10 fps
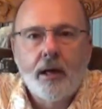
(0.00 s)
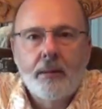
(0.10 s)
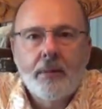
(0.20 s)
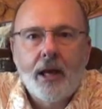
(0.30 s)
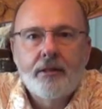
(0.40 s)

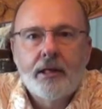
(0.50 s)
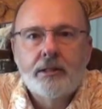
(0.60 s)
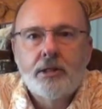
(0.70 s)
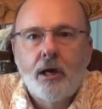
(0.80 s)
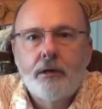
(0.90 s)
I think
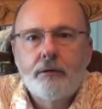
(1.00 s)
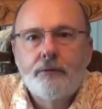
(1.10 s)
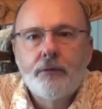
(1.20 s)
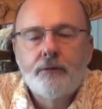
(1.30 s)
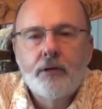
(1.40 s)
it's
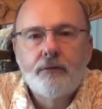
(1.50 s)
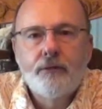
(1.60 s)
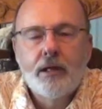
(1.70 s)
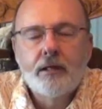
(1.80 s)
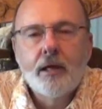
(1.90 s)
150
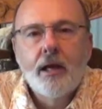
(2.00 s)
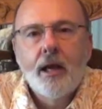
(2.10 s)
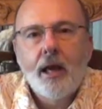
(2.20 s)
feet,